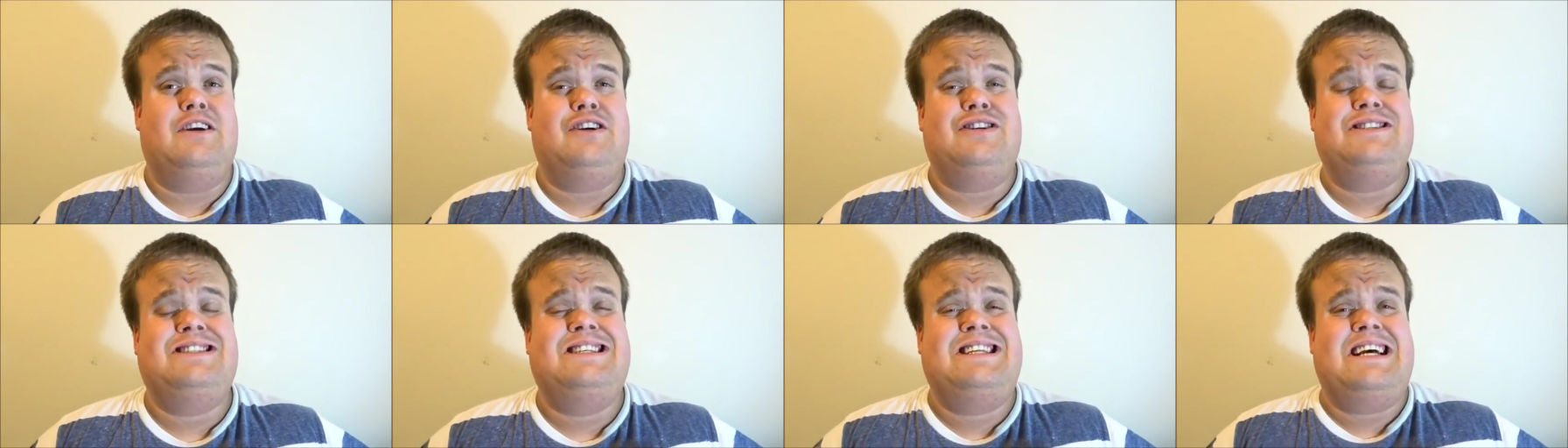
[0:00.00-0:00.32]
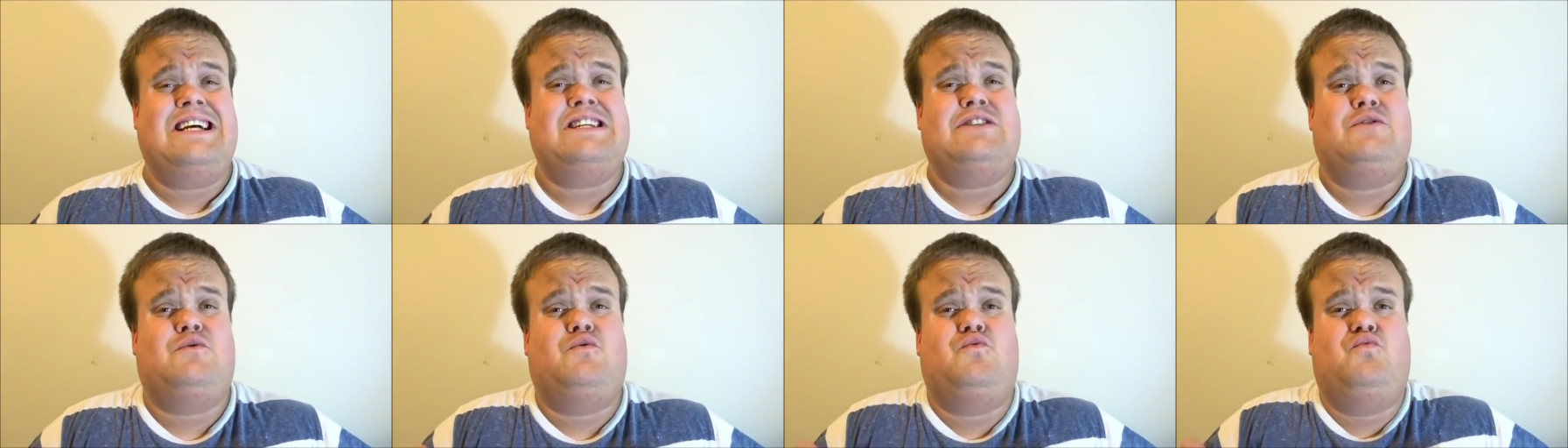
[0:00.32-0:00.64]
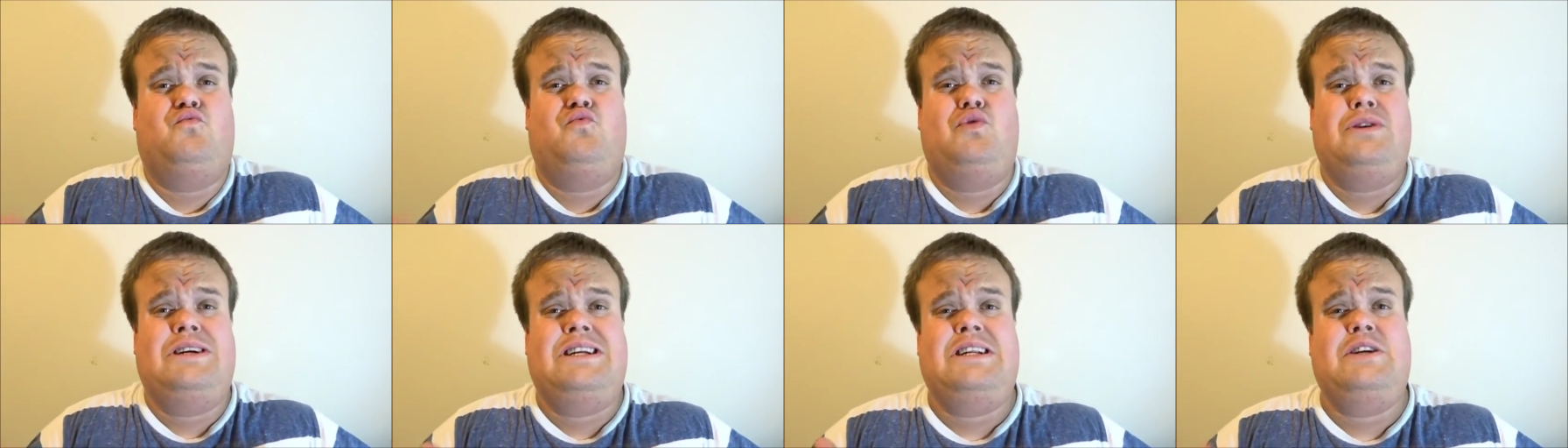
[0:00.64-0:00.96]
because that's
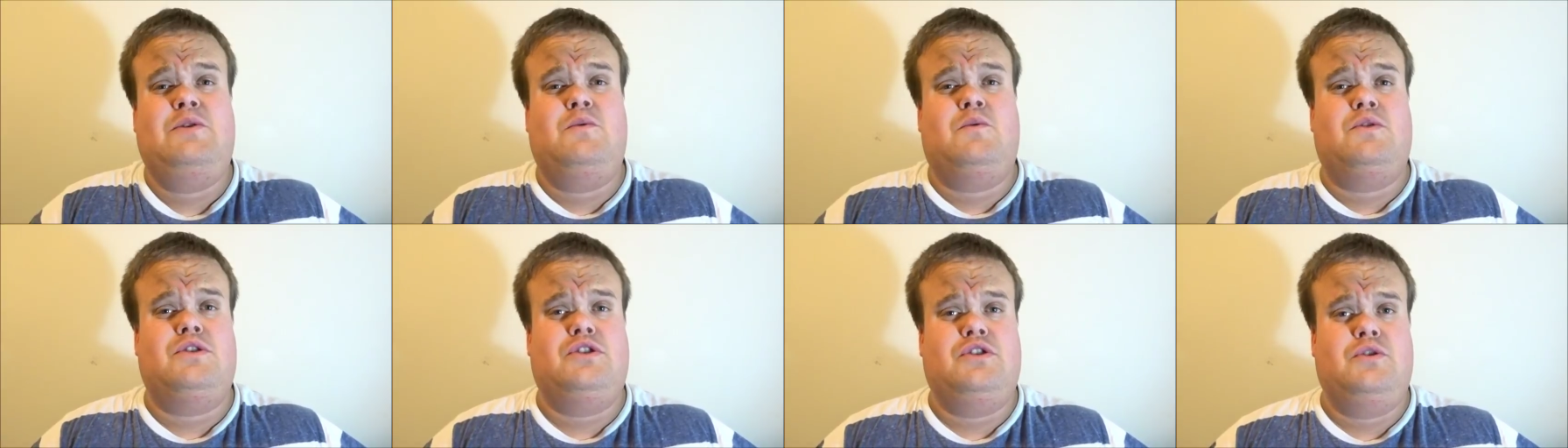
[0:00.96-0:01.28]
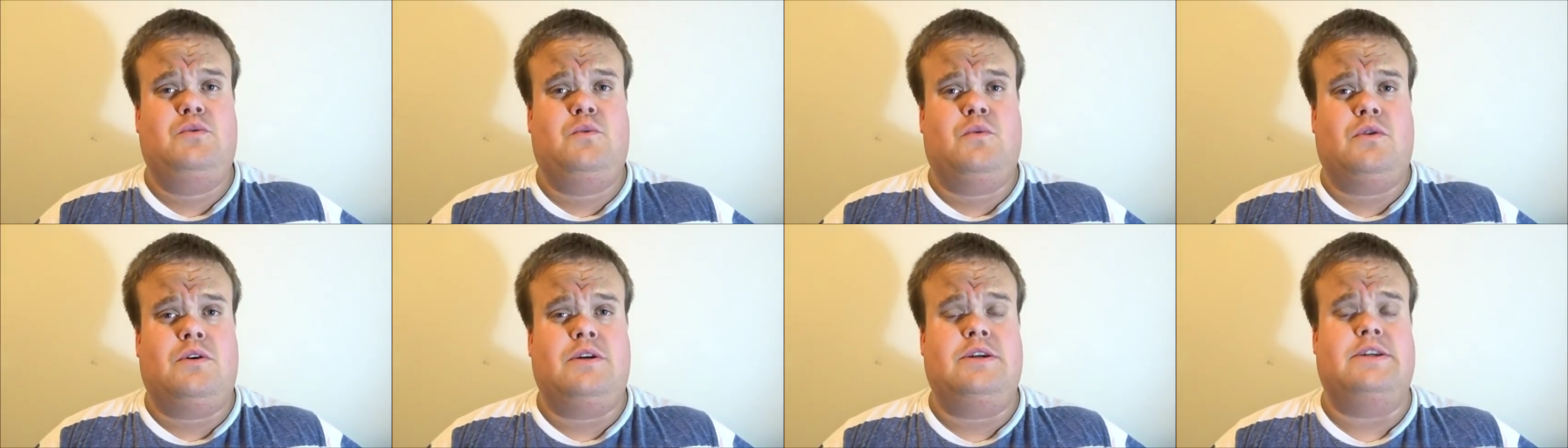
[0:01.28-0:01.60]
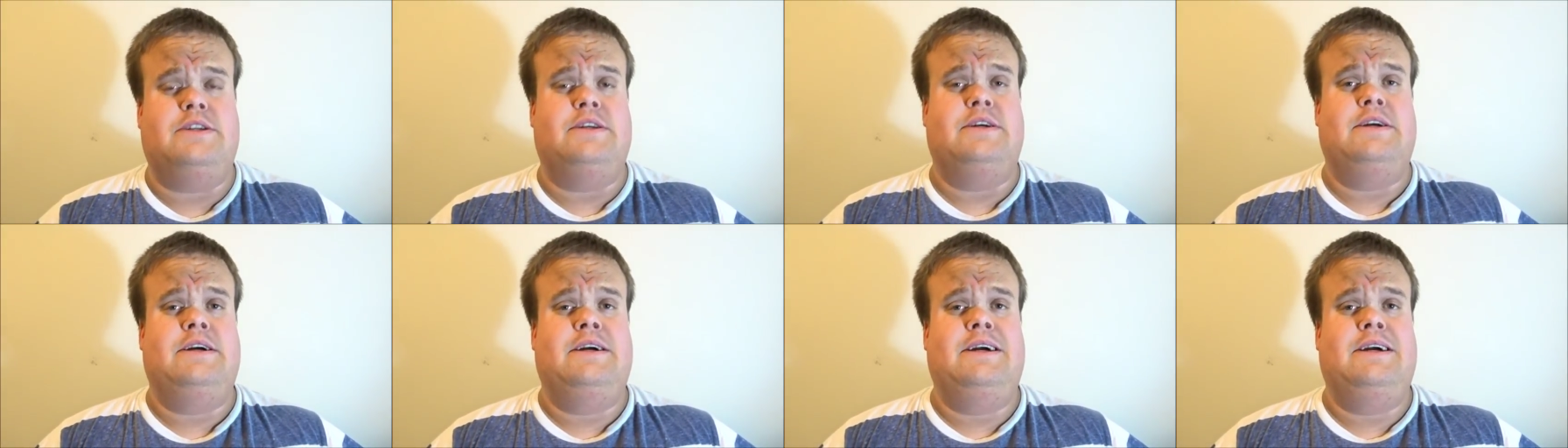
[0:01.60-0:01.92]
really what you want